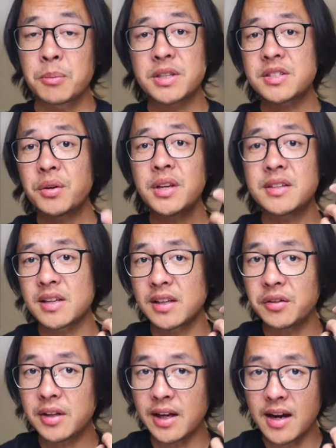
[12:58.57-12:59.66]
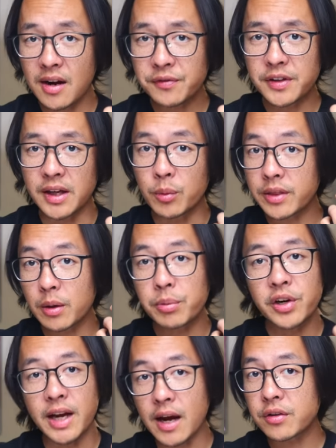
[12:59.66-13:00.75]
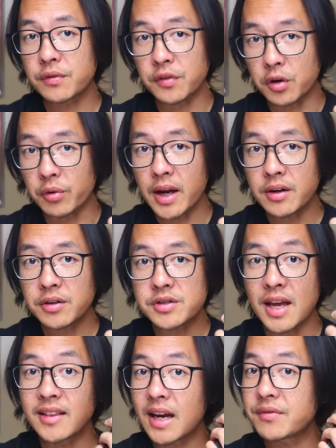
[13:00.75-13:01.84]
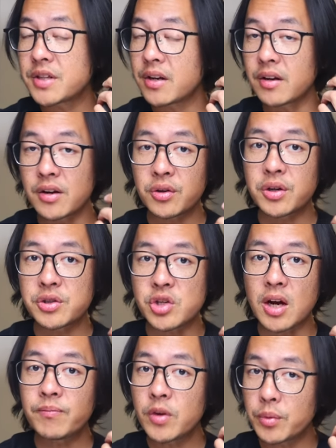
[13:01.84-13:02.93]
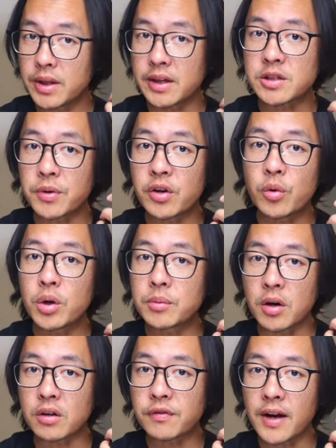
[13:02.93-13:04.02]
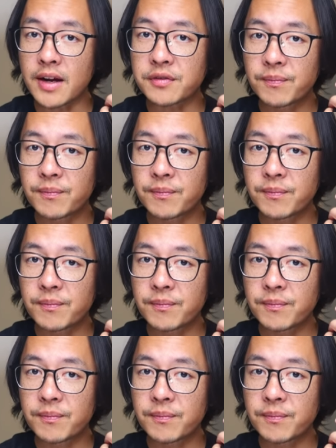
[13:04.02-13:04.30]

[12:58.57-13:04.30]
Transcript: But Sony is clearly confident in what they're putting out there for creators, and they have done another good job with the Xperia 1 Mark V.